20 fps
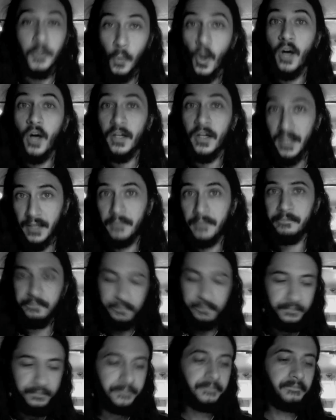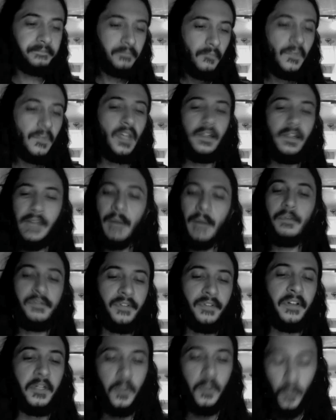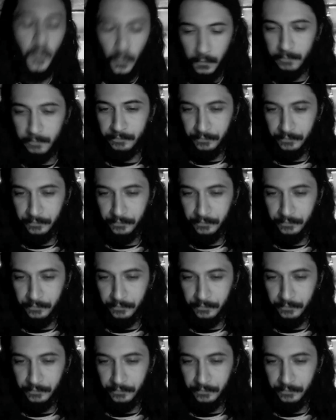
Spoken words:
walking. That was very cool.